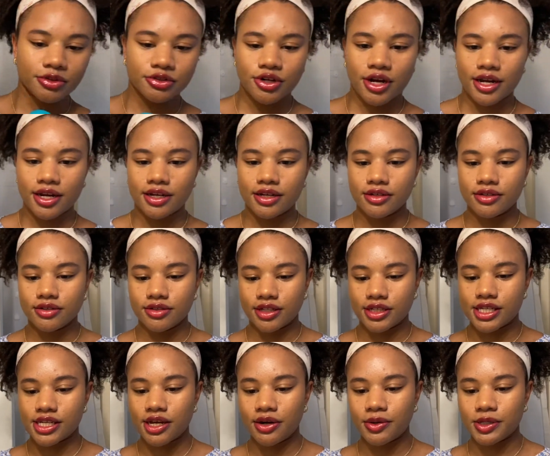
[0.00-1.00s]
try it. Let's
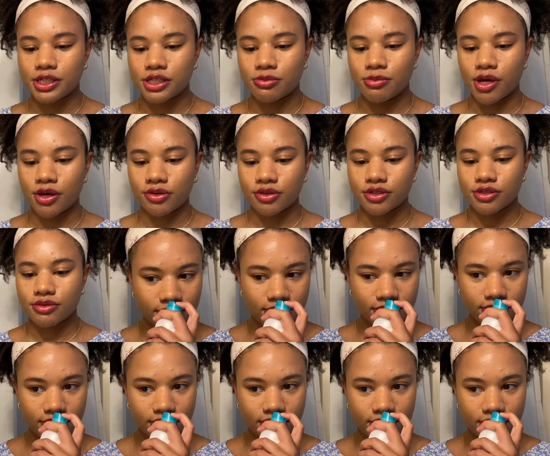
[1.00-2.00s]
see how it smells.
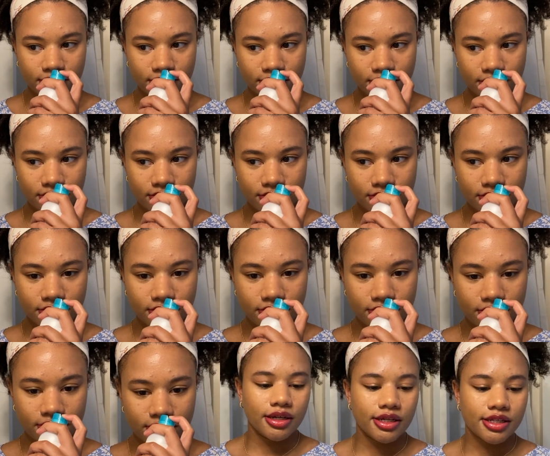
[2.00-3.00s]

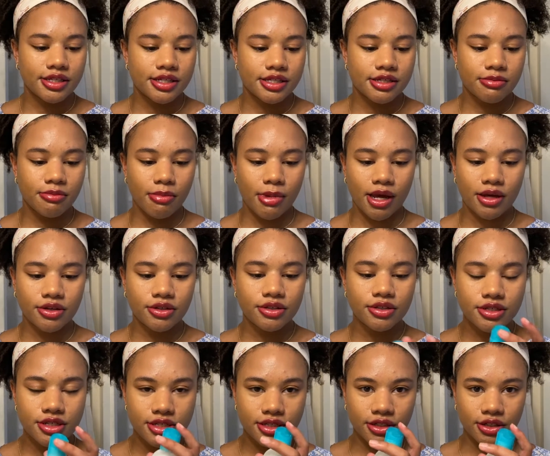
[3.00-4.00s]
It
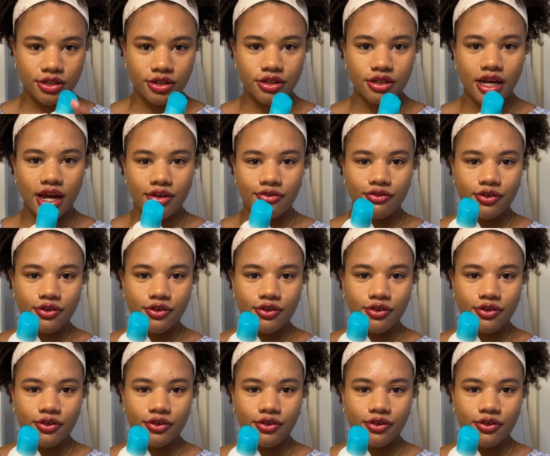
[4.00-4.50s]
smells good at